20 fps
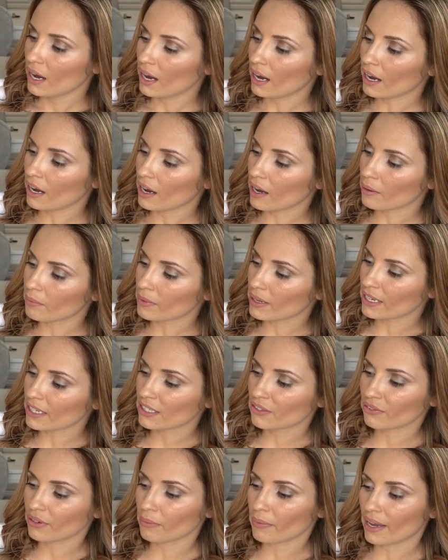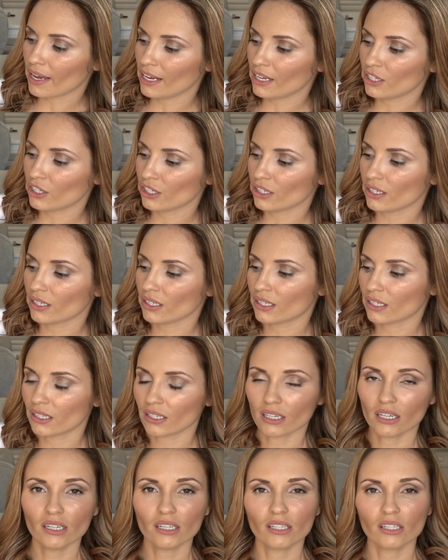Um, it's from ages
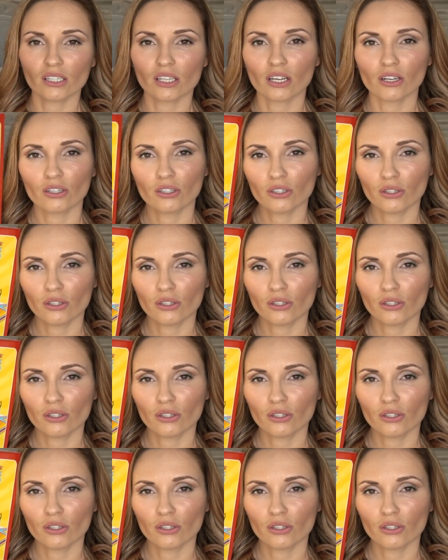6